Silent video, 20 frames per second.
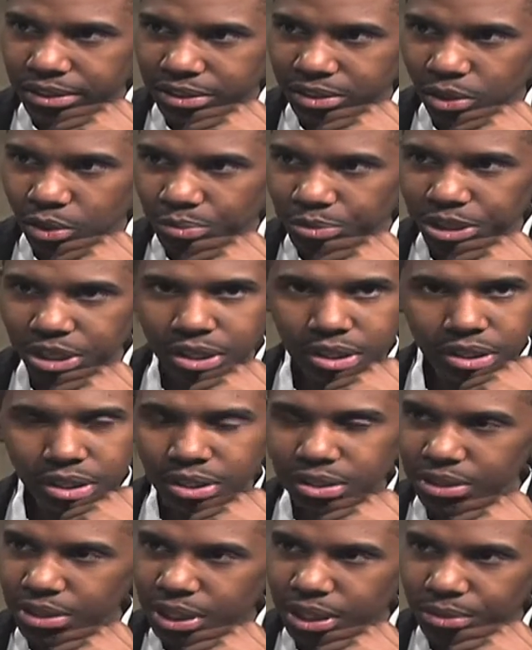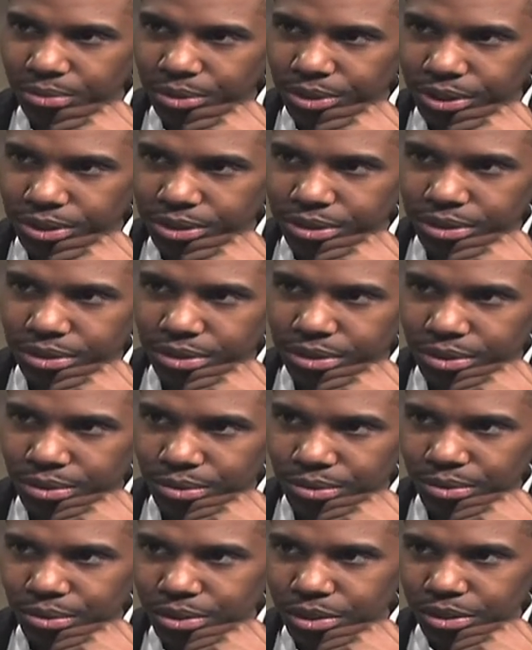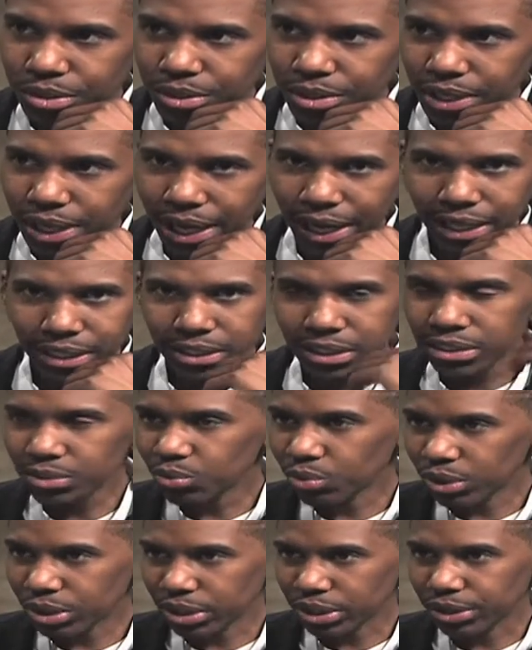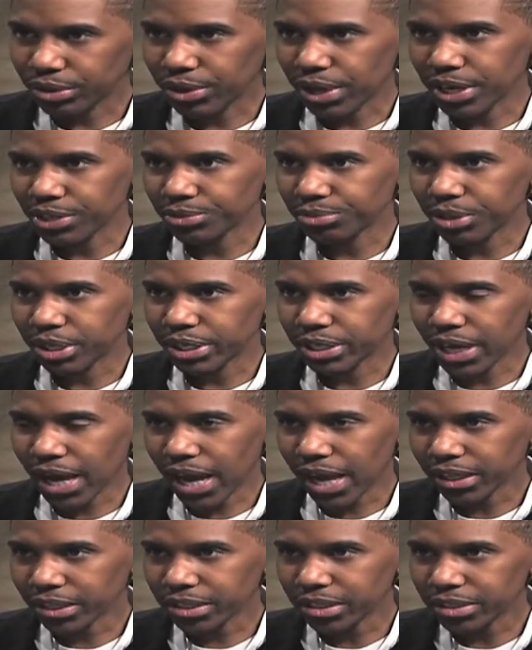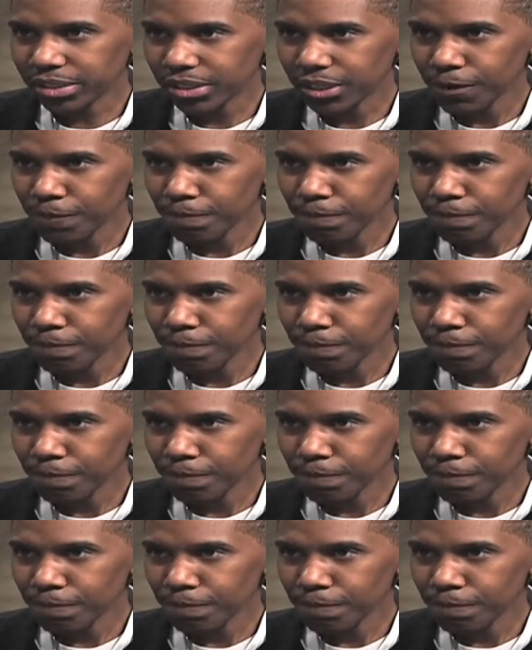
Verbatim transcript: So yeah. many things that I wanted to do. Right, sure. I at least wanted to graduate college,